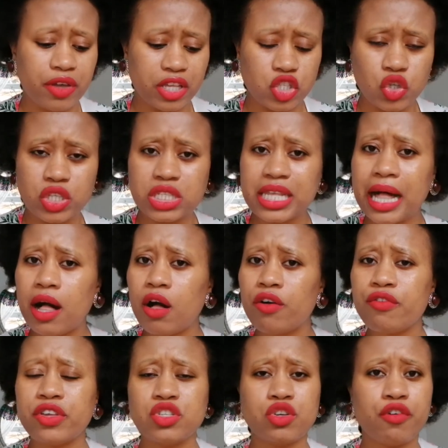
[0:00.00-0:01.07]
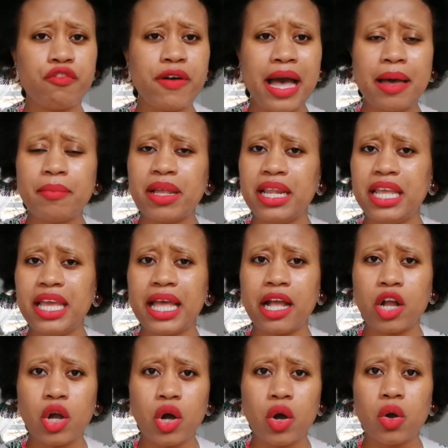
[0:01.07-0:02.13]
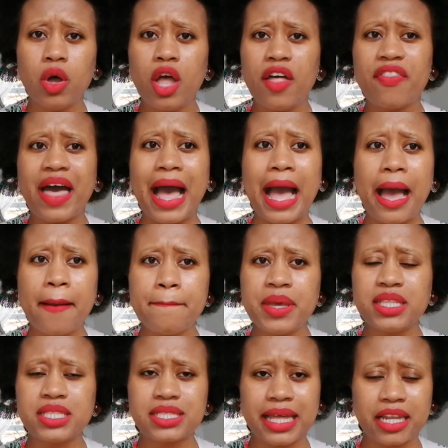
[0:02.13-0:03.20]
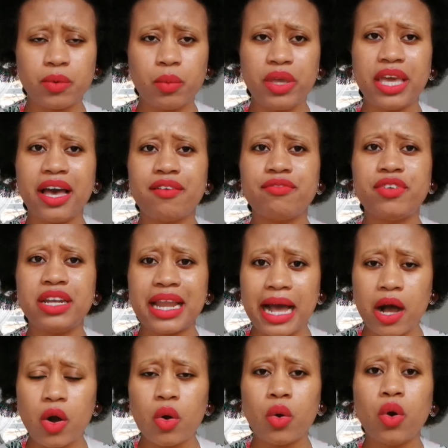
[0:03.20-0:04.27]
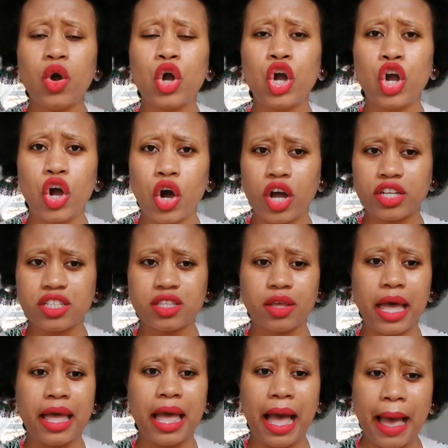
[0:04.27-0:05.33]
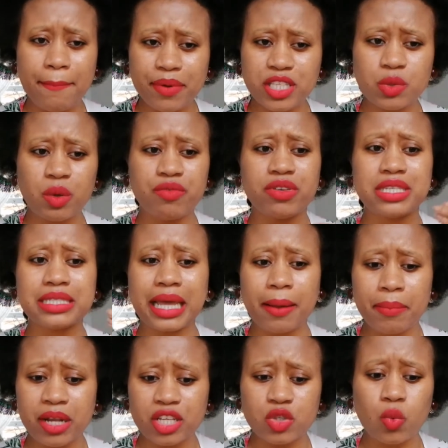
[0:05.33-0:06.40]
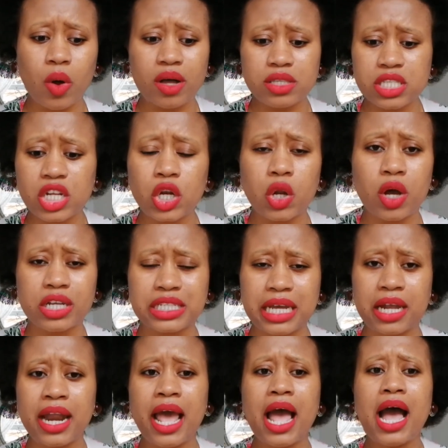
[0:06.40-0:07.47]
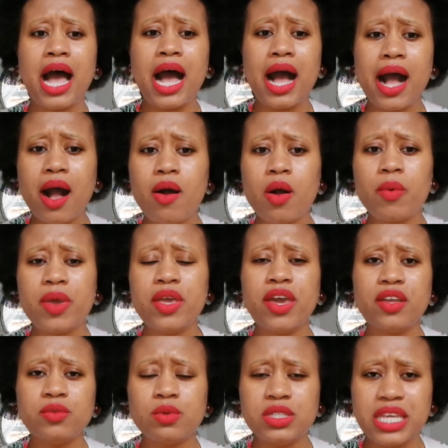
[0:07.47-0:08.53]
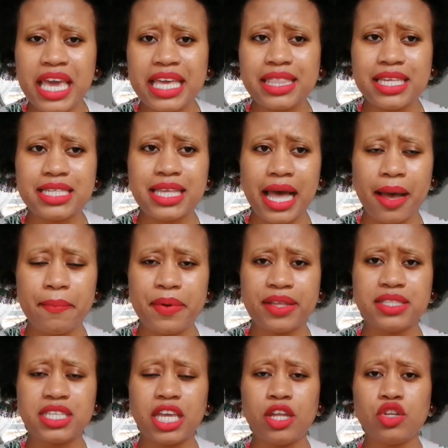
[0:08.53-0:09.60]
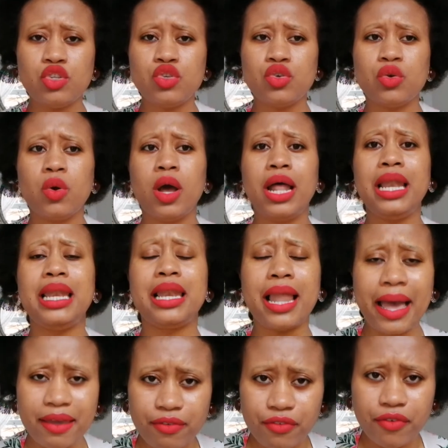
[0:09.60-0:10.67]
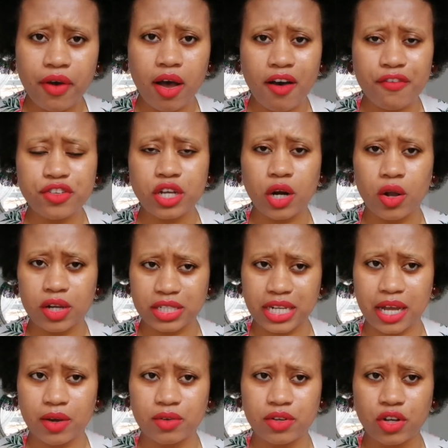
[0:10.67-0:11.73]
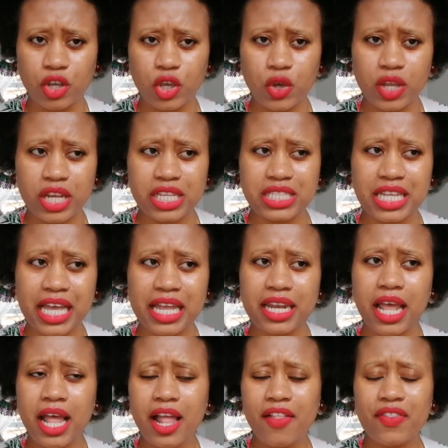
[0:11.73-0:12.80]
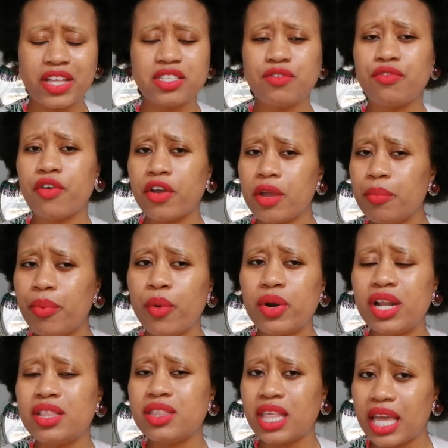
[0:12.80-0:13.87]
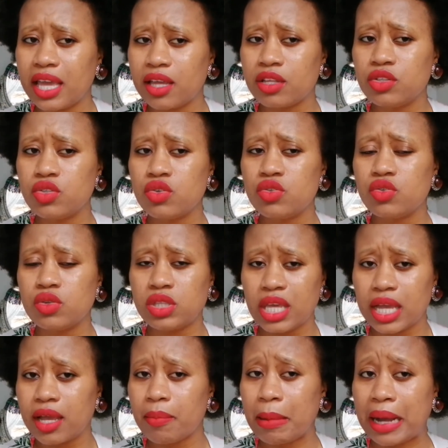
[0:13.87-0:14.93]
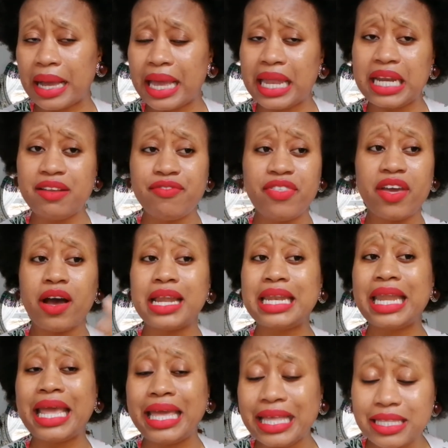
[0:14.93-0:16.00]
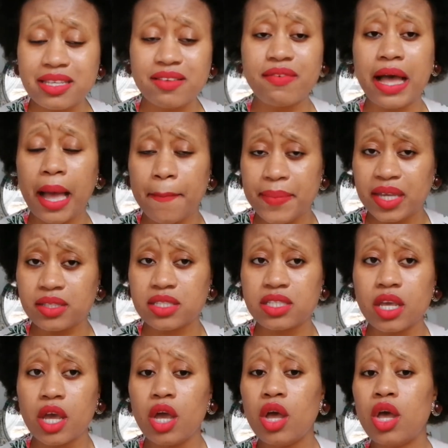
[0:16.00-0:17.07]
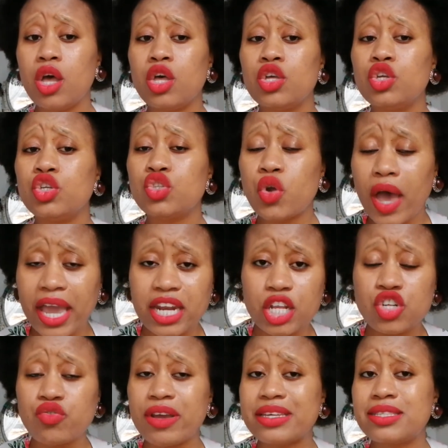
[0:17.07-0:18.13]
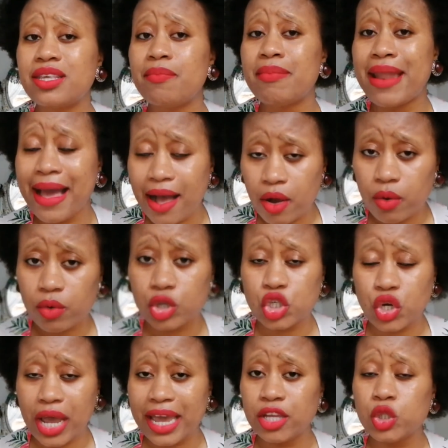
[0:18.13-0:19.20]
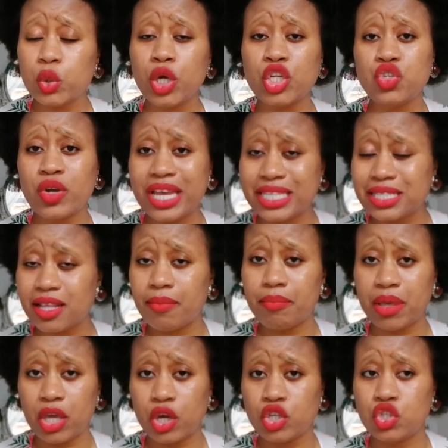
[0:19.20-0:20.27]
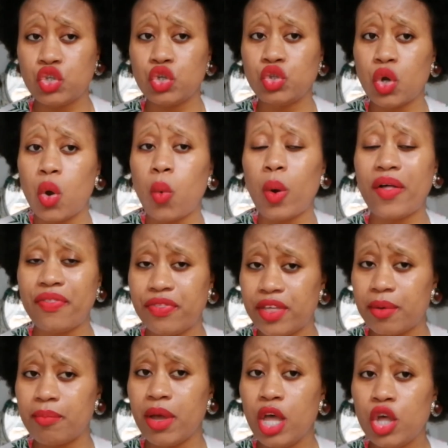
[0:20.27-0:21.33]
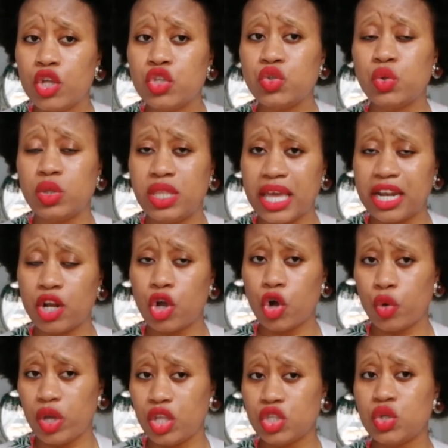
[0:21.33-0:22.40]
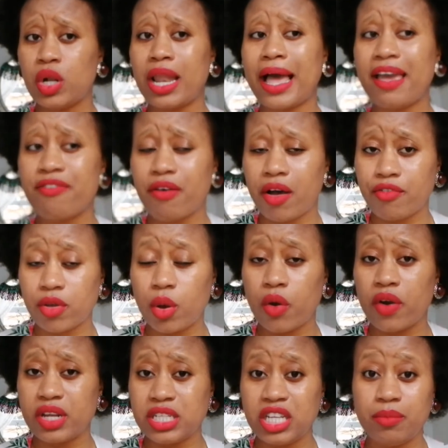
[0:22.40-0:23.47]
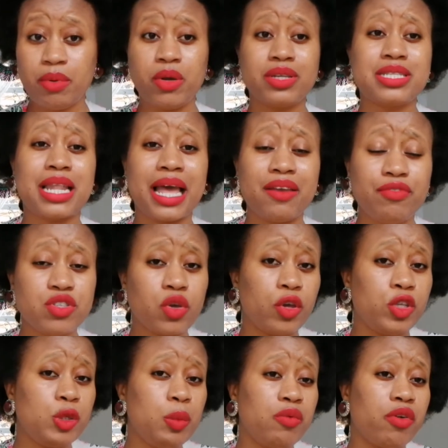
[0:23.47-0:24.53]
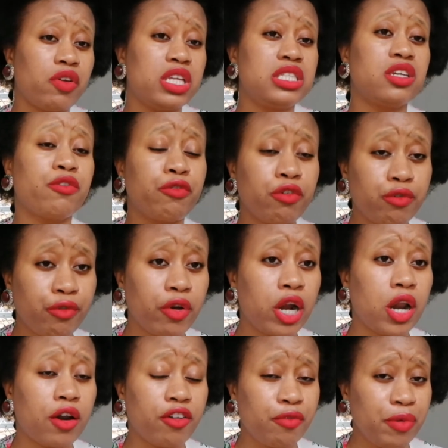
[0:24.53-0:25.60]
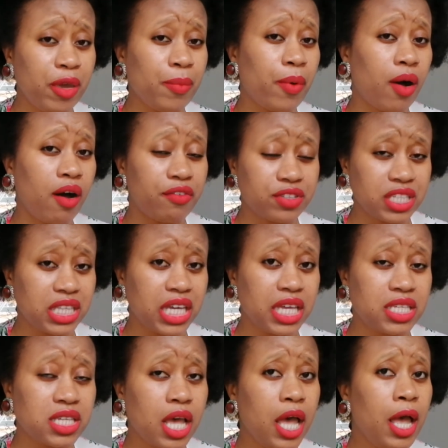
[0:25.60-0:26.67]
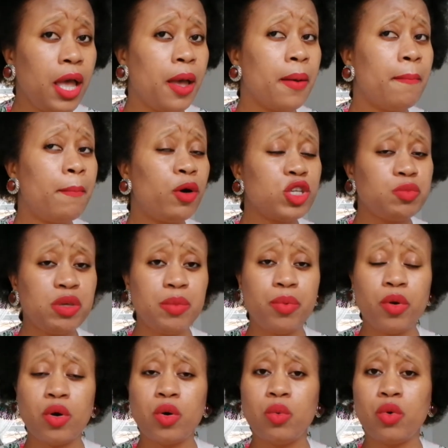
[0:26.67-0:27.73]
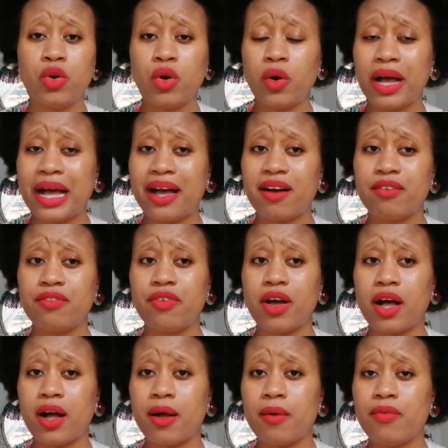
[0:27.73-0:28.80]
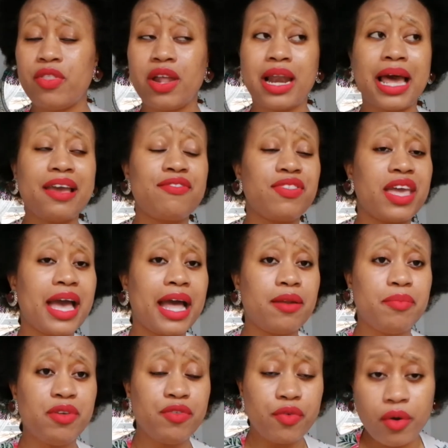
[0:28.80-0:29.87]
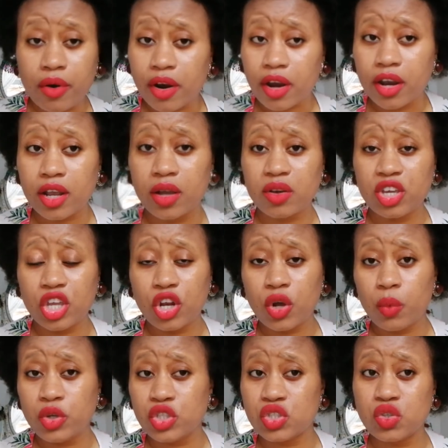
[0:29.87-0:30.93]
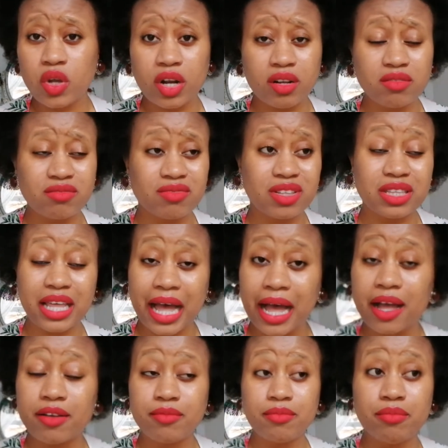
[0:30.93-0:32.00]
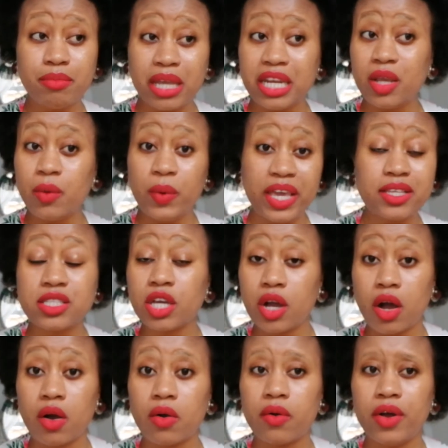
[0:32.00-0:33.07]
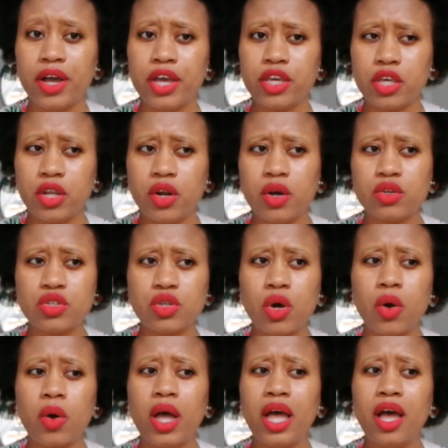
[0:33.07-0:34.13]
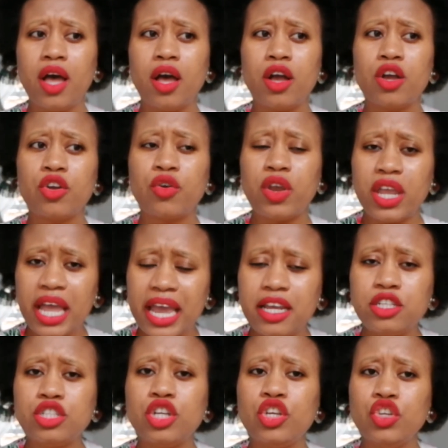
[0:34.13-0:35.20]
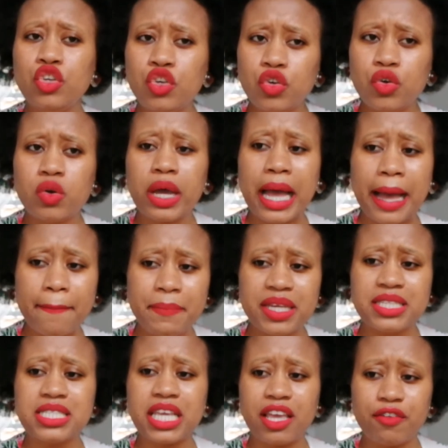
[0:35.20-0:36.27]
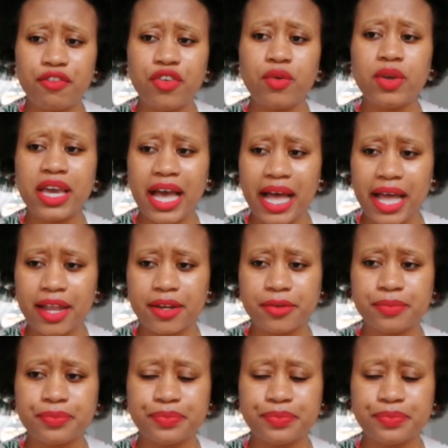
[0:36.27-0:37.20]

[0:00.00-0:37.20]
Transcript: as your family, and go, the habits that we have now got, the habits we've established whilst in lockdown, how are we going to take these habits into life after lockdown? You understand? That's a very important thing to think about. And if they are negative habits, try and address them now. Try to address them because you don't want them to then go into life after quarantine, because life is going to be very different for a lot of people after this. Most people will not have the life they had before, which is not that many weeks ago, so create new habits if you can.